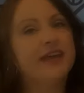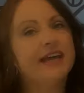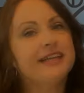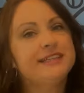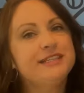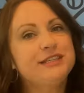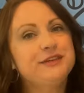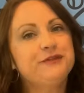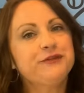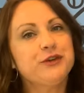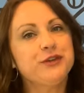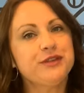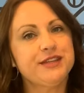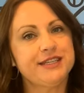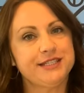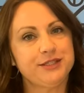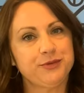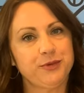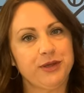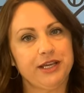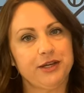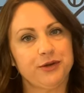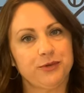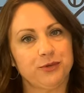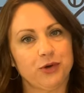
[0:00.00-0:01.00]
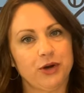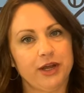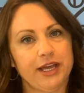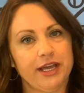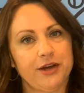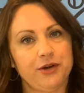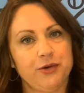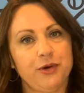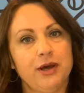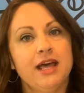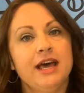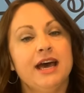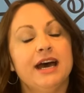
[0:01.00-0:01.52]
That's it for this week,
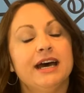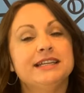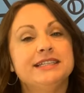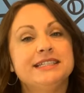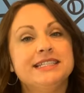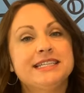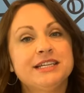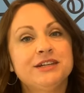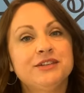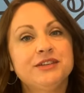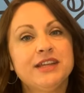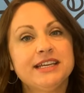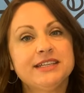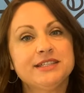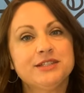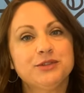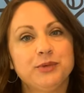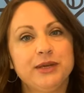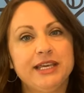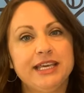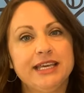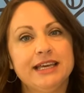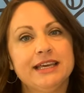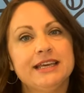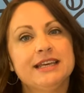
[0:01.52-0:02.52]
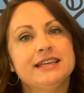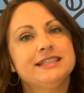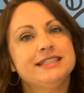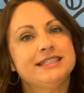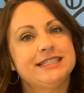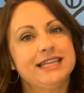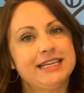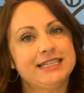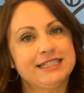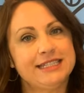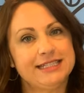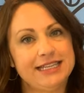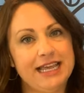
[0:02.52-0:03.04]
Arroyo. Until next week,
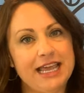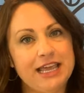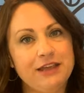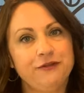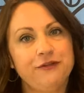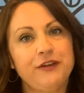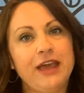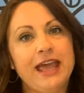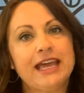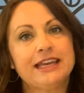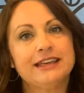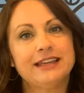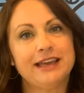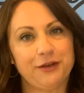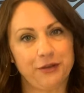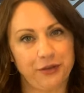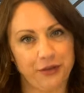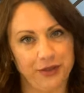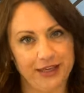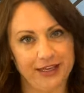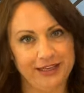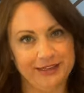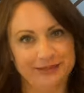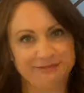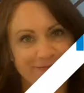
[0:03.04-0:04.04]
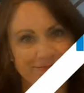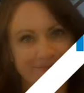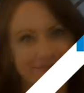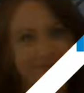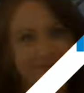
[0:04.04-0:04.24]
stay safe and healthy.